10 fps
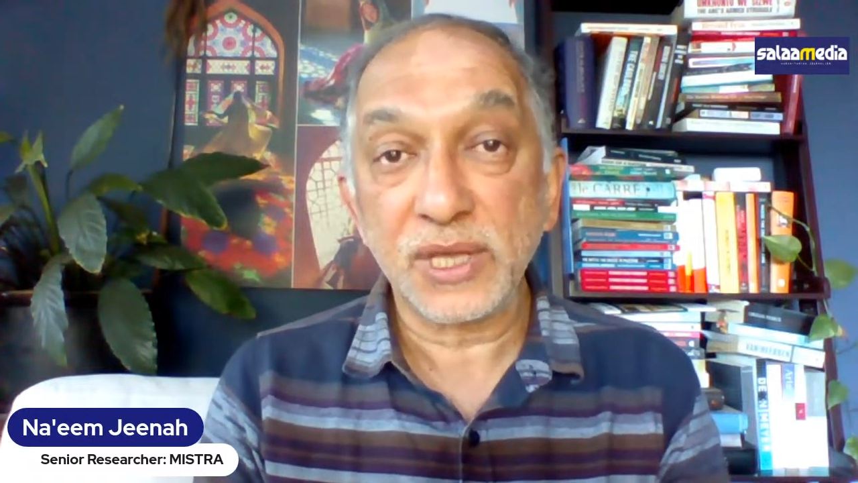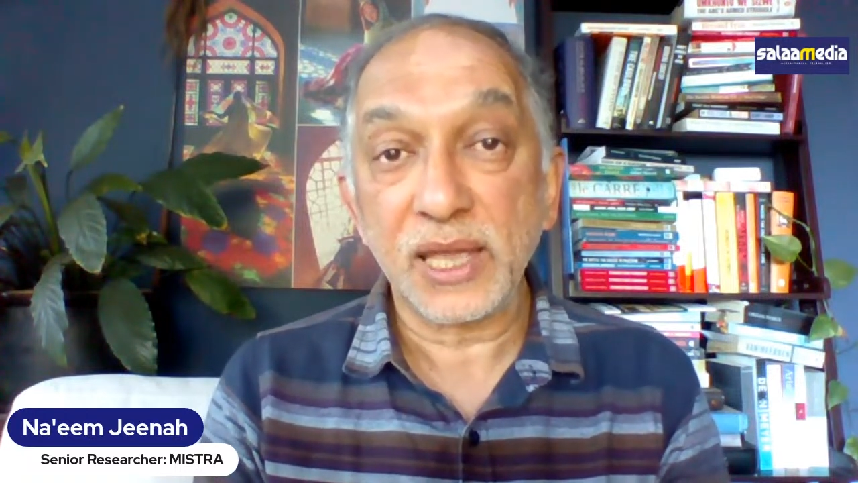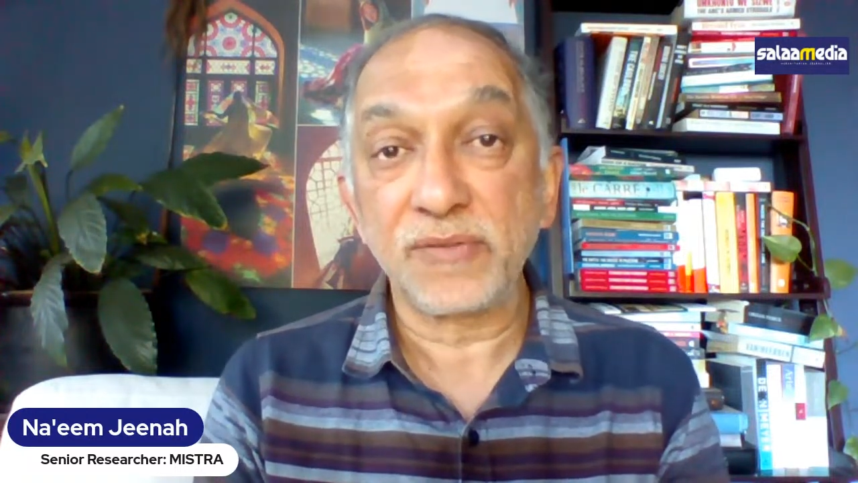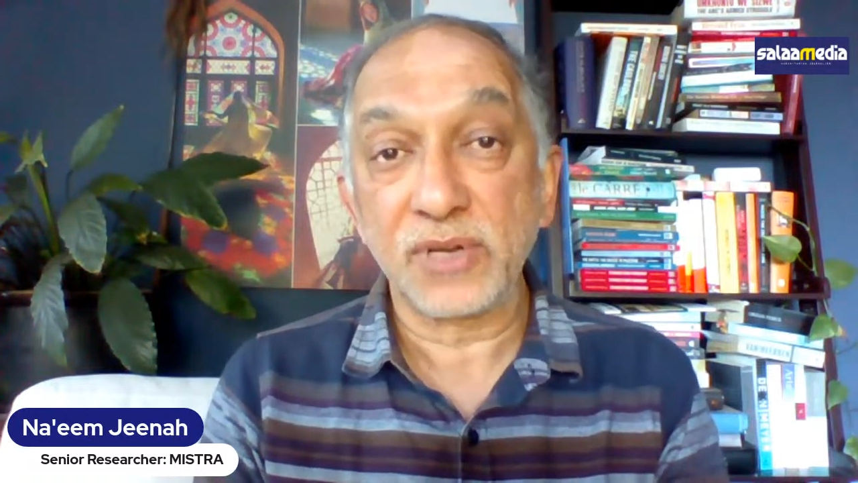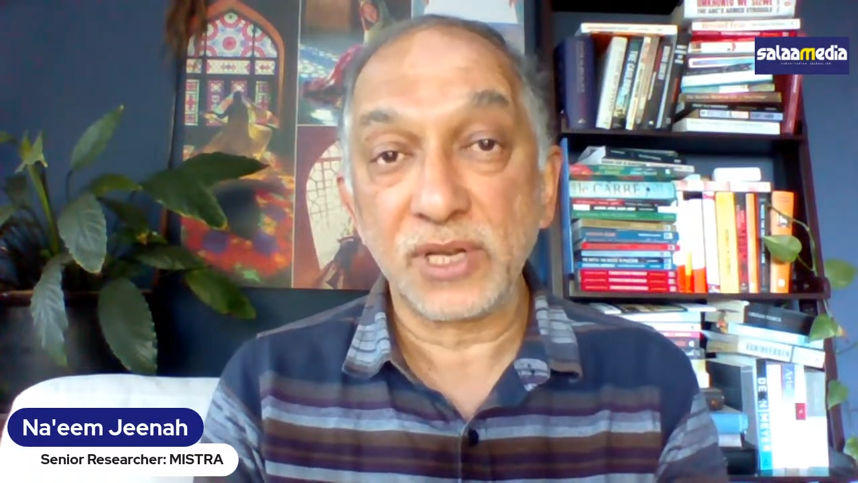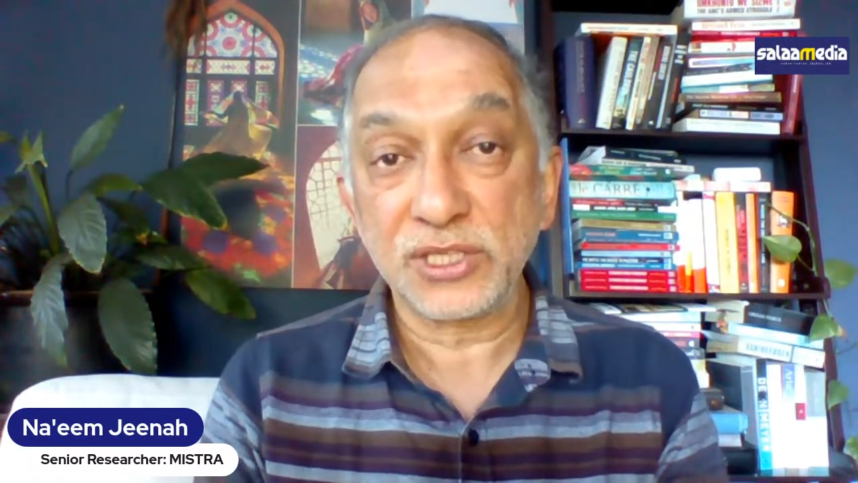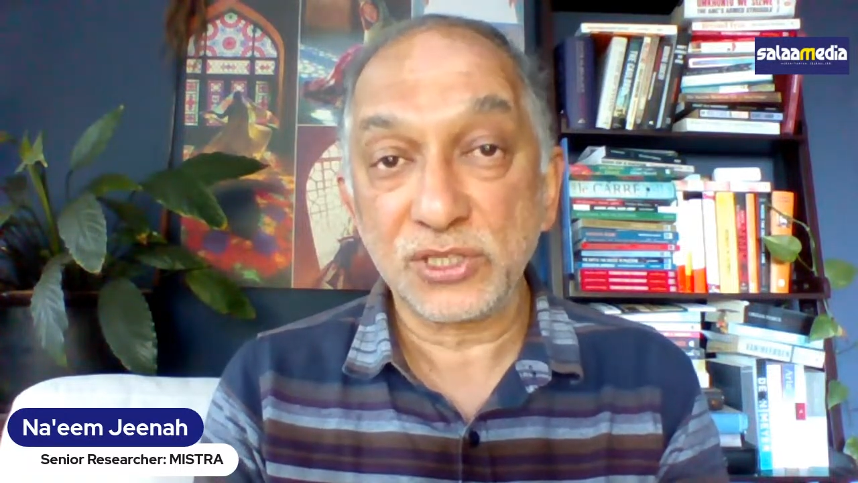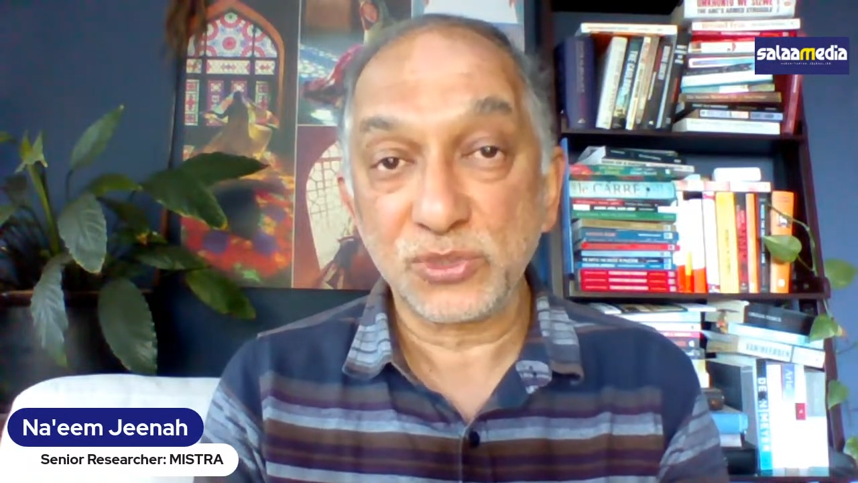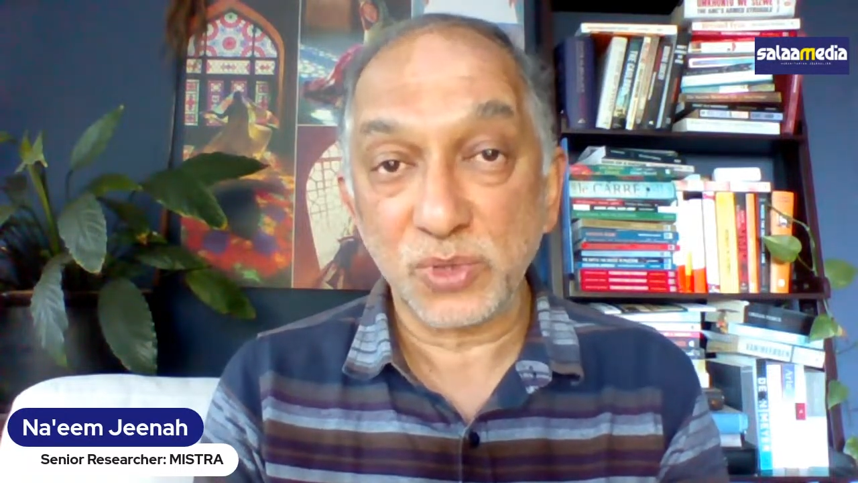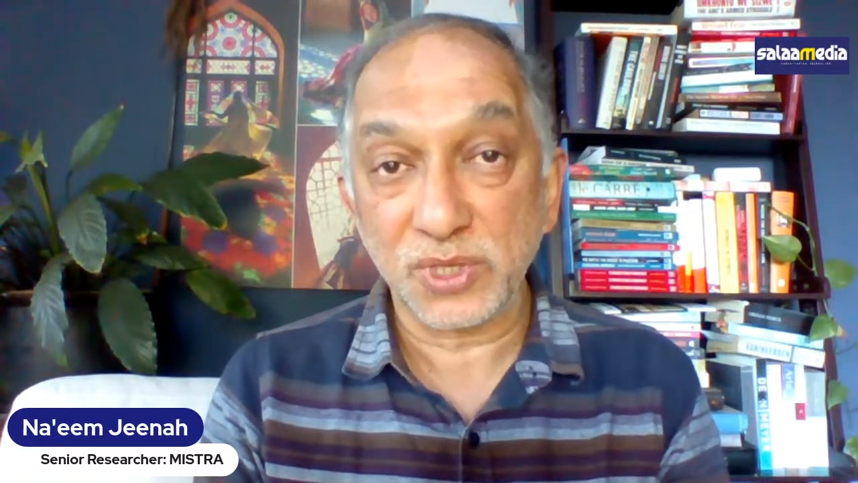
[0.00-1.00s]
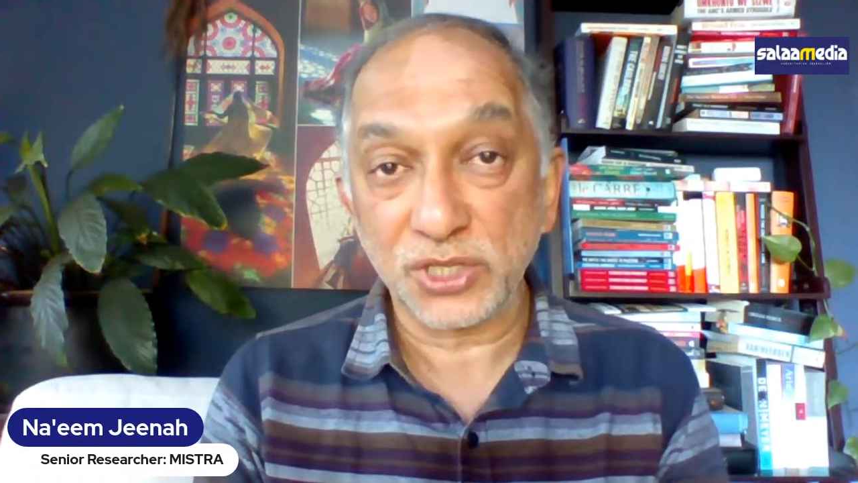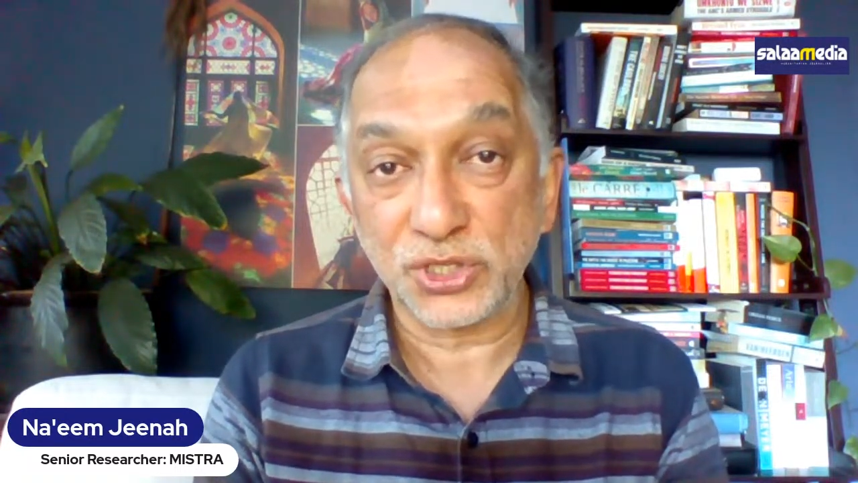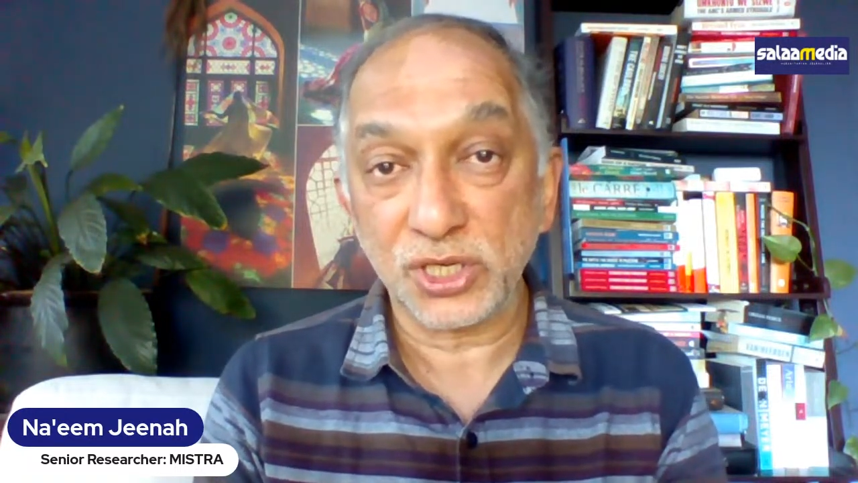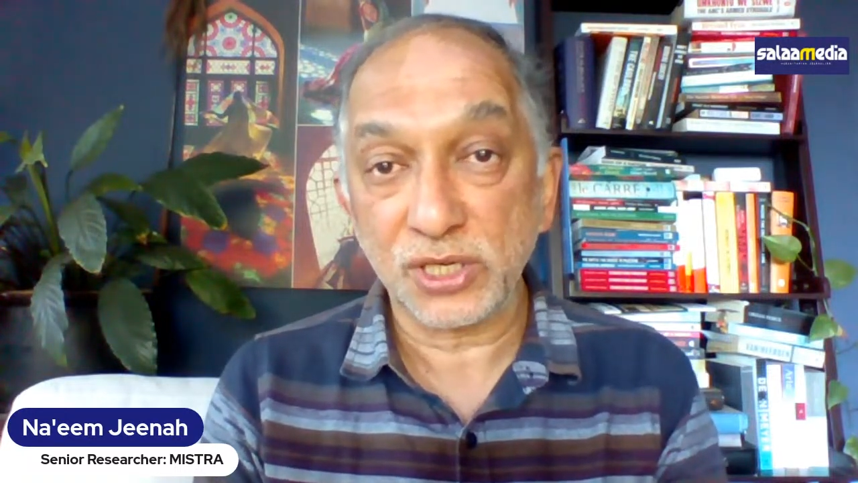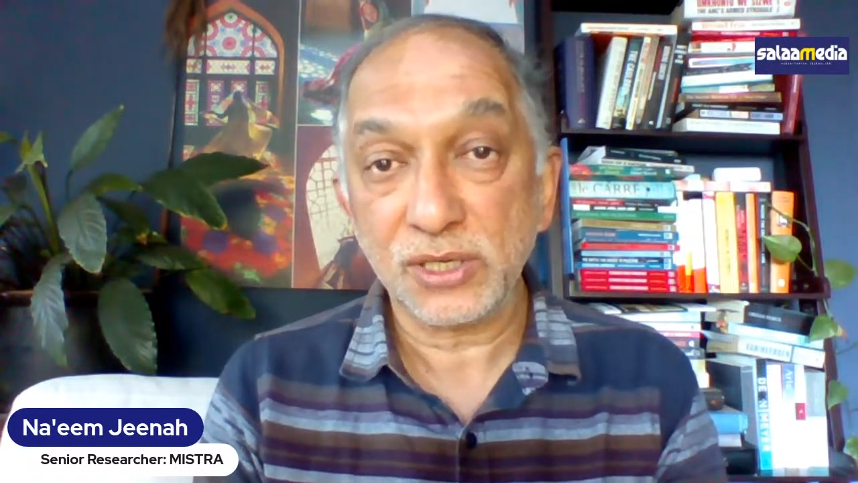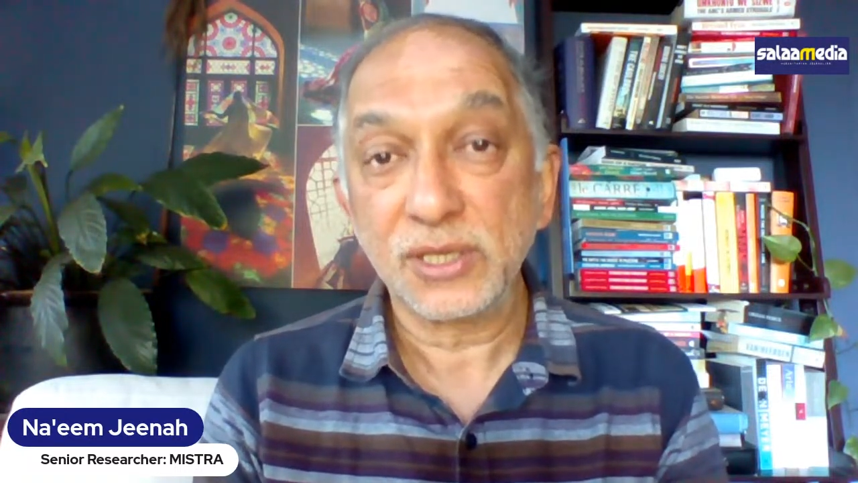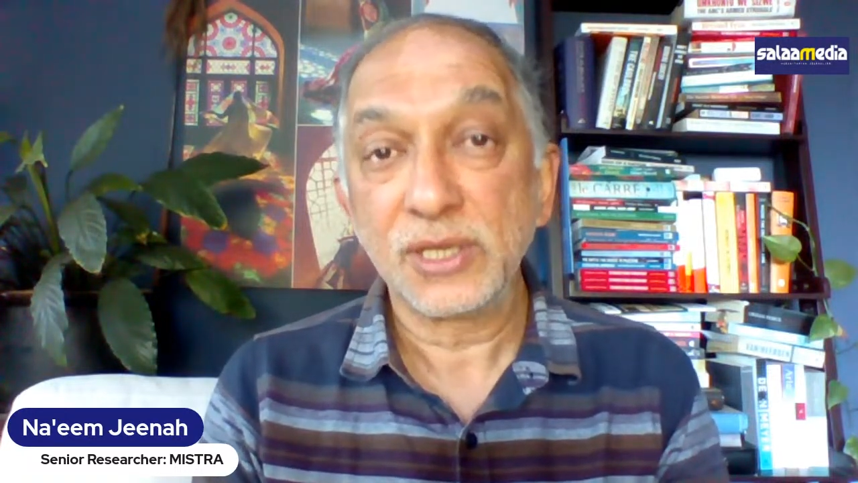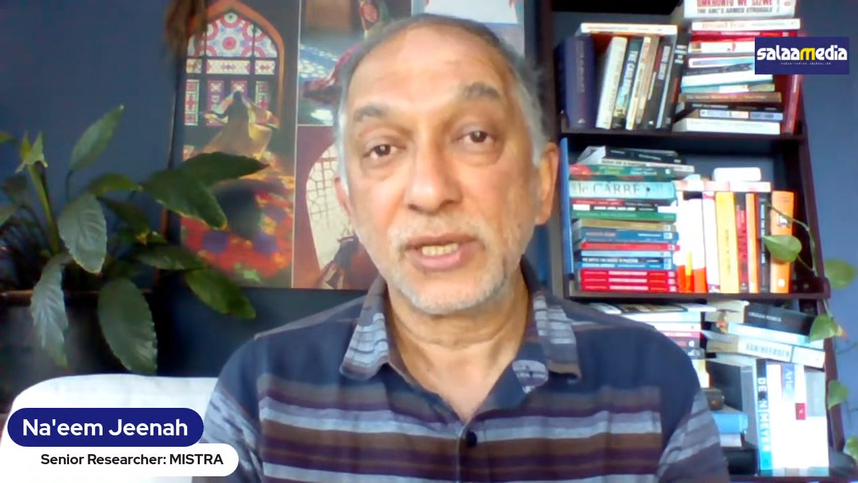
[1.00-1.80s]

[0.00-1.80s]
They have relations with Russia,